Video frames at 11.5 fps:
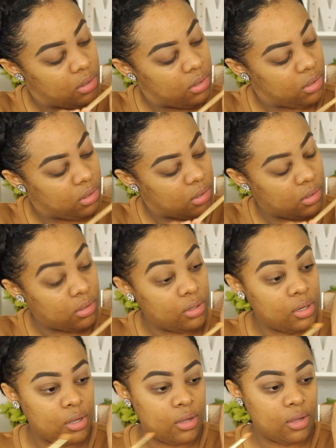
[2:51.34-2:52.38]
Oh,
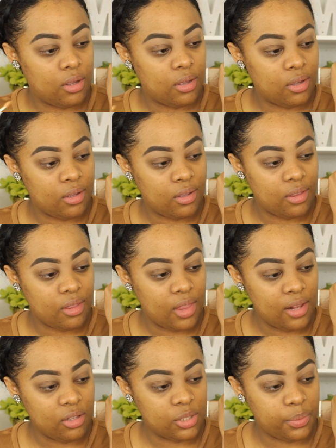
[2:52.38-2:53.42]

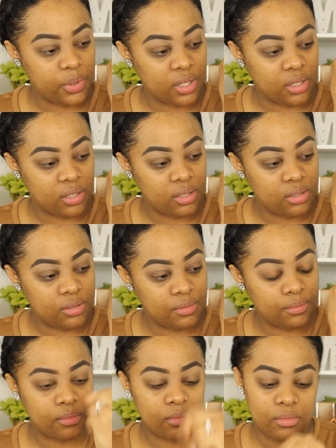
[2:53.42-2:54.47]
that looks pretty good.
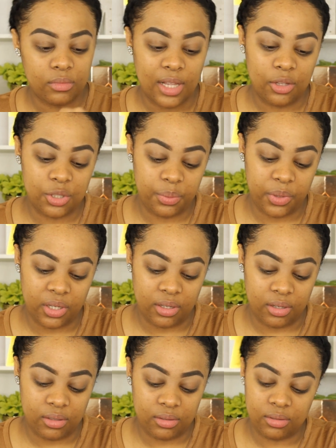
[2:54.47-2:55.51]
That looks pretty
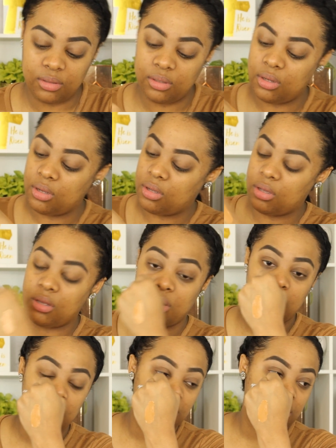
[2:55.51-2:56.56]
good.
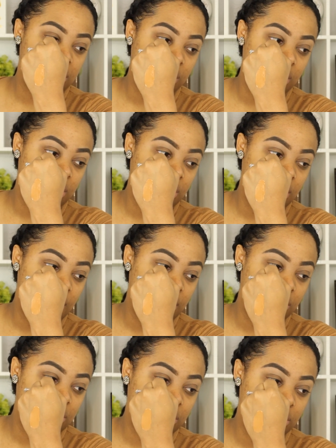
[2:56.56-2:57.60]
See, that
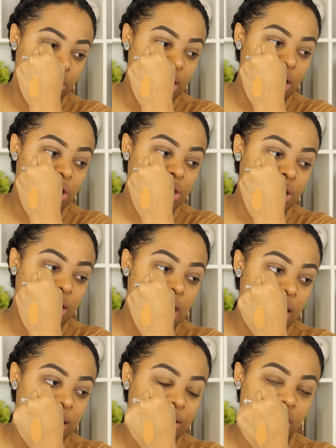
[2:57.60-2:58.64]
looks good. It looks a
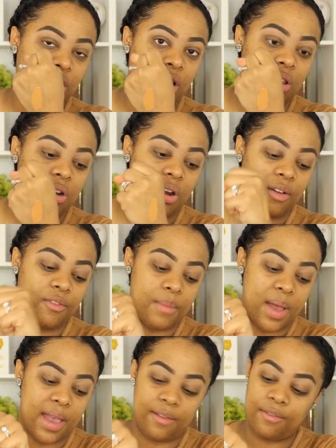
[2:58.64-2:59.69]
lot like the color of
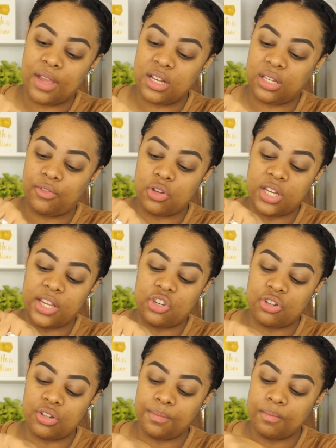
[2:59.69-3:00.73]
my Fenty
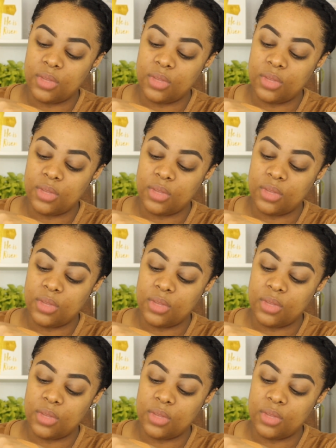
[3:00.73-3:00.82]
foundation,